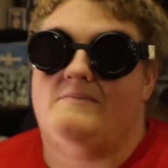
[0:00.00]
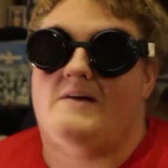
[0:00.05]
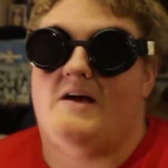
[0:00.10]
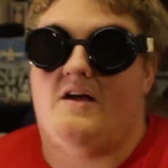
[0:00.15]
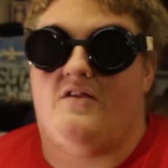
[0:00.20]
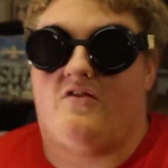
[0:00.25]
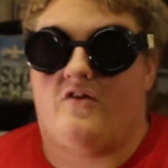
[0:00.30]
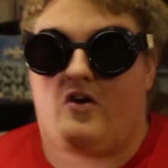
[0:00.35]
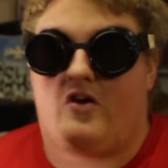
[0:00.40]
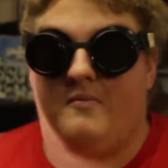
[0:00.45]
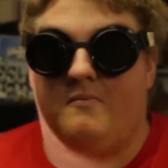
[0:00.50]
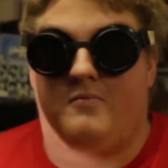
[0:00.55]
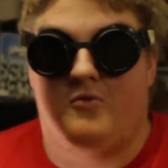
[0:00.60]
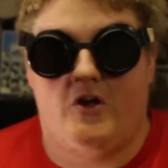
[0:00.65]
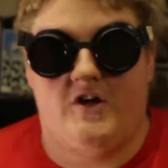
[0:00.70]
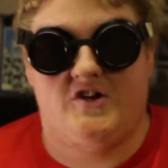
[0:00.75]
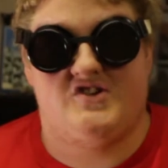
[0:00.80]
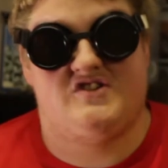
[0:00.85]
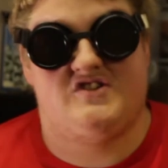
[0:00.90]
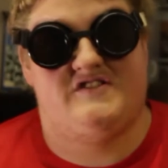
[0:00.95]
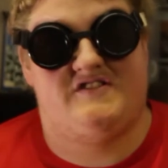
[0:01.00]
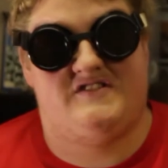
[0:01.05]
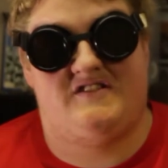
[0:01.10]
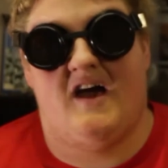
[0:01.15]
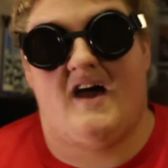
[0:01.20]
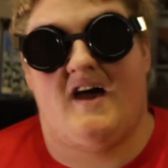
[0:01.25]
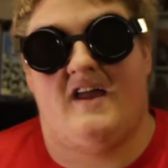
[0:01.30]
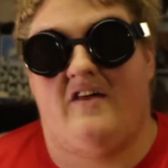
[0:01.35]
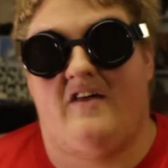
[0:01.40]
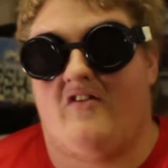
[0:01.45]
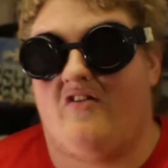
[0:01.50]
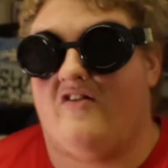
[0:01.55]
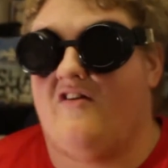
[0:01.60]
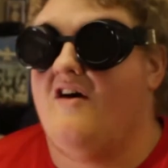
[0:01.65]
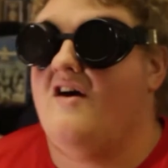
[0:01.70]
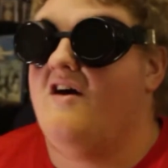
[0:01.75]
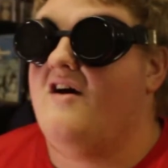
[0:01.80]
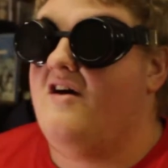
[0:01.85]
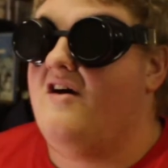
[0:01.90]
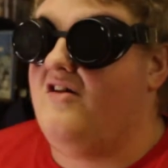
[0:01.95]
it's a completion status.
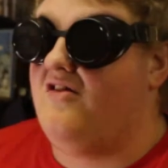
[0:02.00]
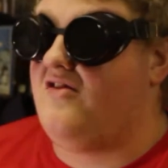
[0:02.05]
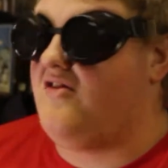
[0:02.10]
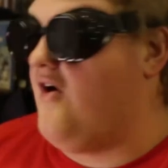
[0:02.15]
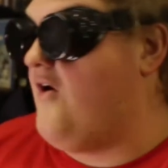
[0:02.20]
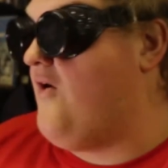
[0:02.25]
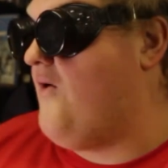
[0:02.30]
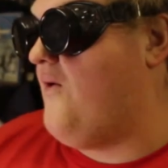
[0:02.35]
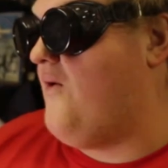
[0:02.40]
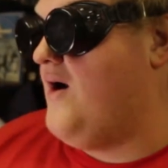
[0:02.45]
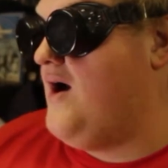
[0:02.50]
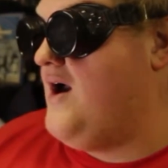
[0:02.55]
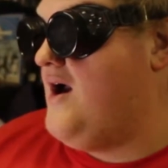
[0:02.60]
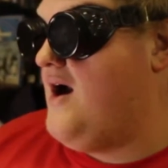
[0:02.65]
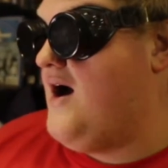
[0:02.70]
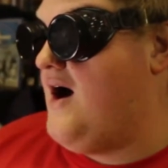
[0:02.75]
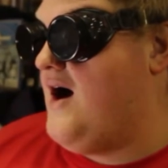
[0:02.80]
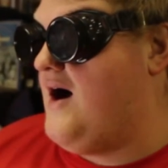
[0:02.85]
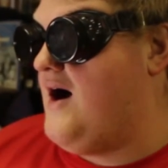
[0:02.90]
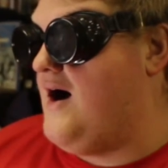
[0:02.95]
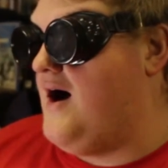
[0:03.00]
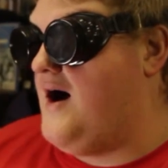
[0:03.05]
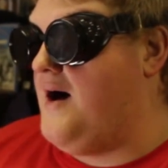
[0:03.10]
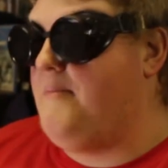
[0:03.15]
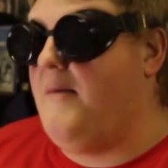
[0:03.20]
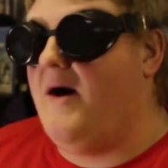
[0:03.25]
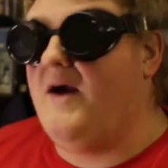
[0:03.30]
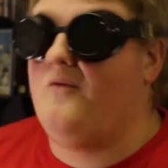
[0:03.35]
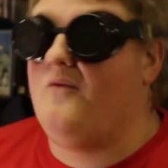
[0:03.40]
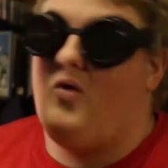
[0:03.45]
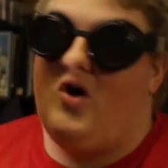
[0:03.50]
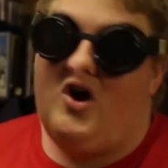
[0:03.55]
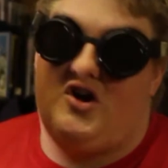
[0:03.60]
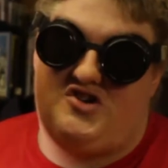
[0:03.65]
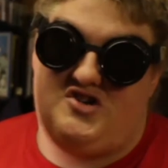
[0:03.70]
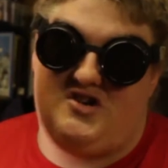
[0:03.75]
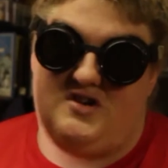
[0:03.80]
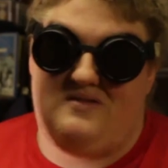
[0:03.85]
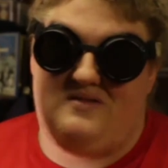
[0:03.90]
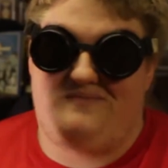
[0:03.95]
So uh, I might
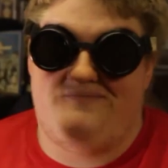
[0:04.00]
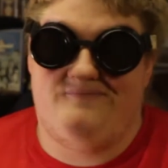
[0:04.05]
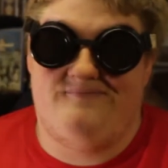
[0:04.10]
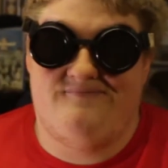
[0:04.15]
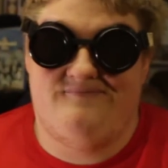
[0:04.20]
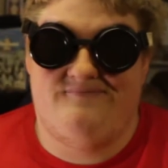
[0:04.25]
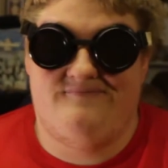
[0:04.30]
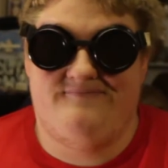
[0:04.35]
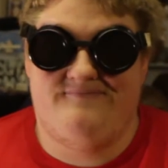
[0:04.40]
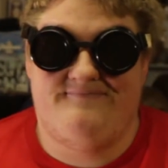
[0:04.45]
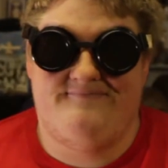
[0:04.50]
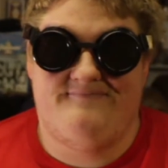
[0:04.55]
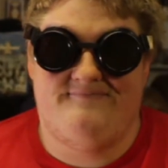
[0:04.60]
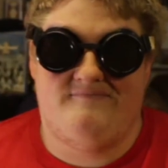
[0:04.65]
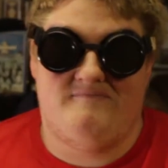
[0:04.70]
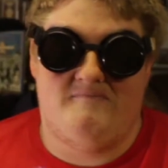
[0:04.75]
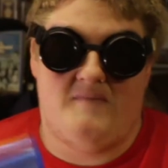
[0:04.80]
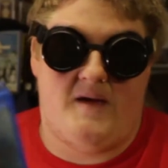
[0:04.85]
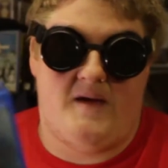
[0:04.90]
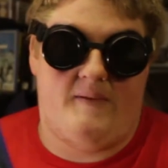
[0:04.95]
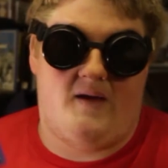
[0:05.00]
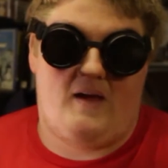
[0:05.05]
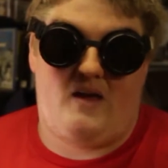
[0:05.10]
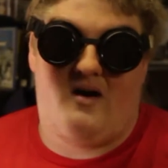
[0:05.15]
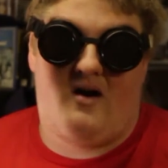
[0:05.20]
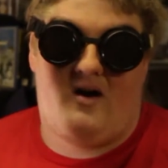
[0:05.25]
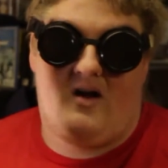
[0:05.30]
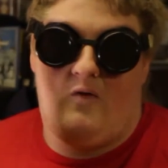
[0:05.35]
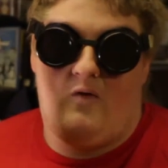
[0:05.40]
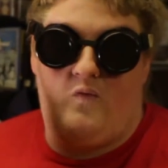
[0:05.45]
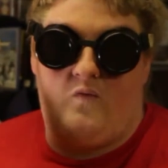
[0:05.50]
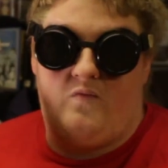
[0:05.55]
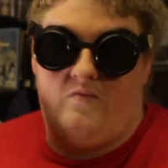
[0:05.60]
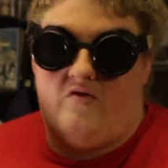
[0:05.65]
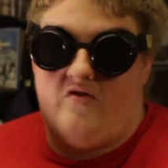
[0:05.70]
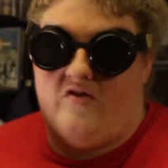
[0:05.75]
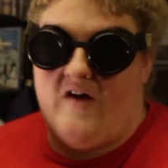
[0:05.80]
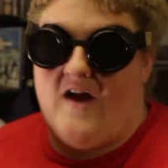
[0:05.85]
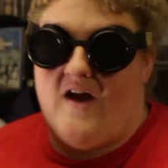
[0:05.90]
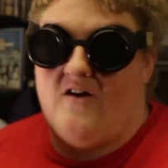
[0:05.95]
watch it maybe on a
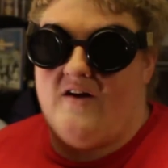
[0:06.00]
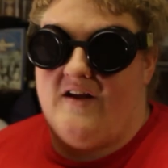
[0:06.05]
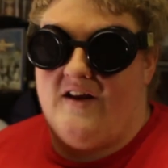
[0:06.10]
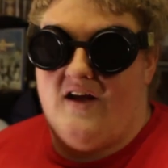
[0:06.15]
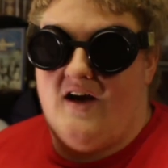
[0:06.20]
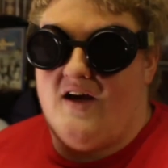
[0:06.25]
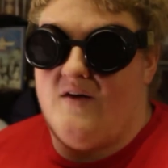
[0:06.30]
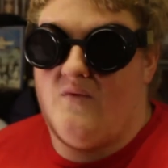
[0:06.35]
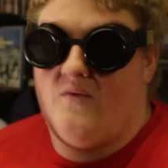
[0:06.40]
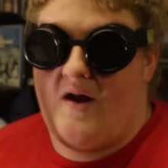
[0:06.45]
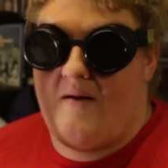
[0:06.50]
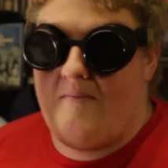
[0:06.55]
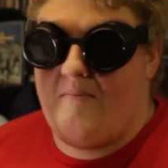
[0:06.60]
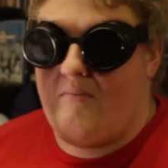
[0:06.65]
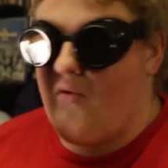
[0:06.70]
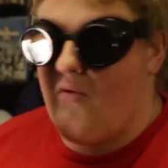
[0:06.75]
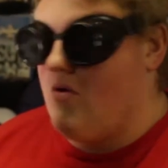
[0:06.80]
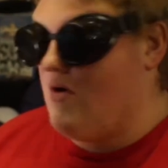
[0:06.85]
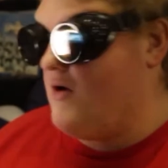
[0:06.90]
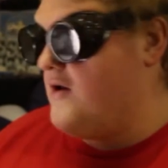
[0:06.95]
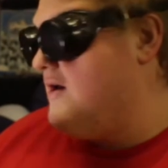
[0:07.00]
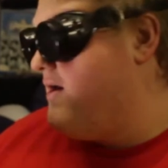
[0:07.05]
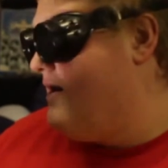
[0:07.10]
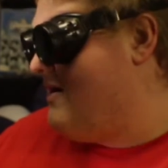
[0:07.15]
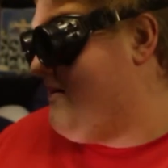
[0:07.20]
Saturday night when I'm bored,